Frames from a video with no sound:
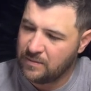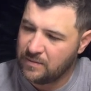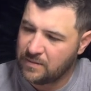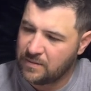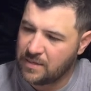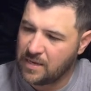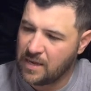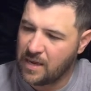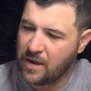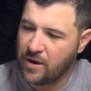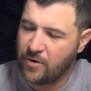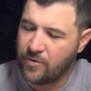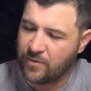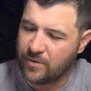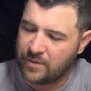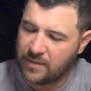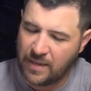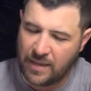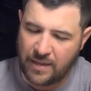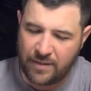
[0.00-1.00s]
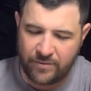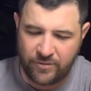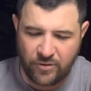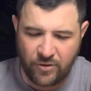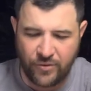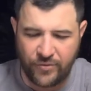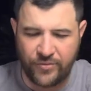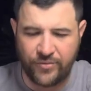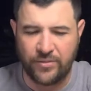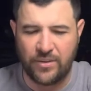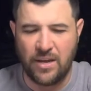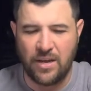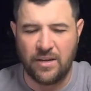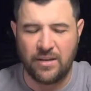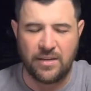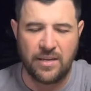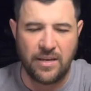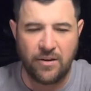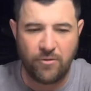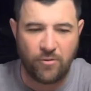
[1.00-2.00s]
It's uh, yeah, it's got a
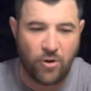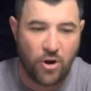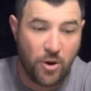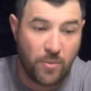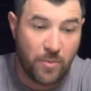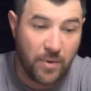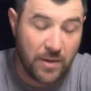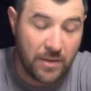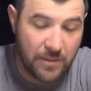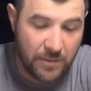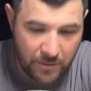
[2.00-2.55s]
skunky aroma.